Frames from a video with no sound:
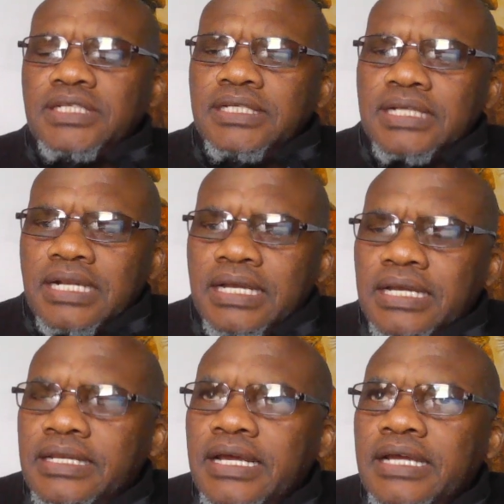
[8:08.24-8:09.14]

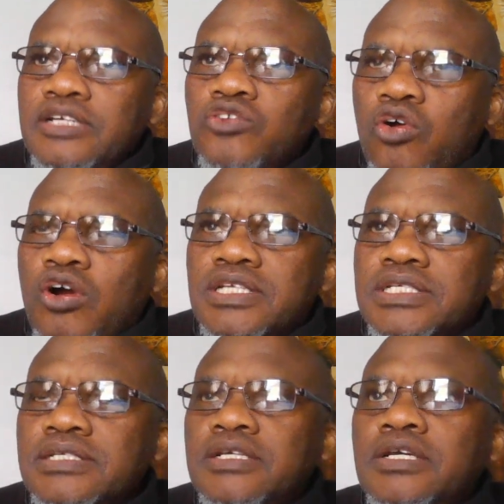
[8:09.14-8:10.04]
in
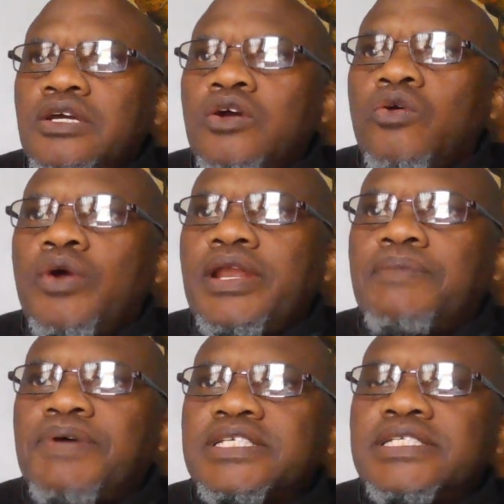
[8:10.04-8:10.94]
court, when
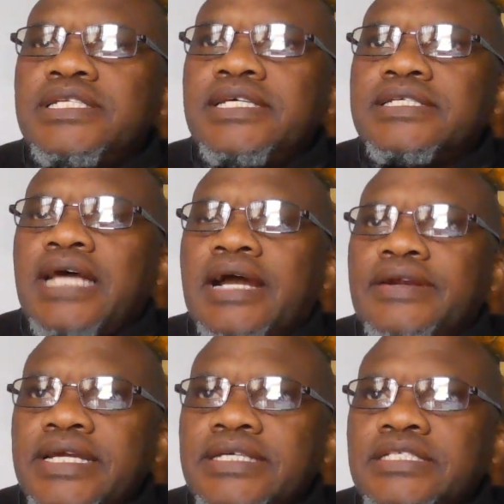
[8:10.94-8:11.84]
a person is
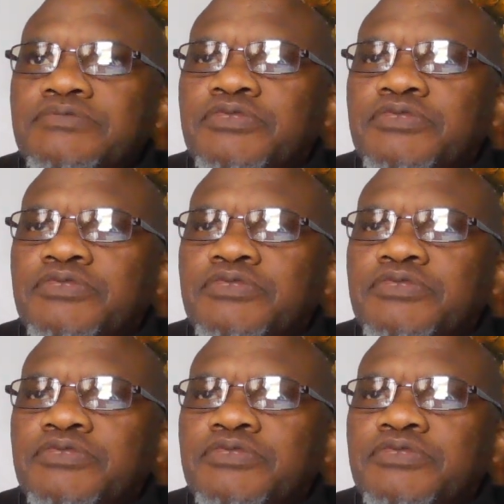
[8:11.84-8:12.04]
arraigned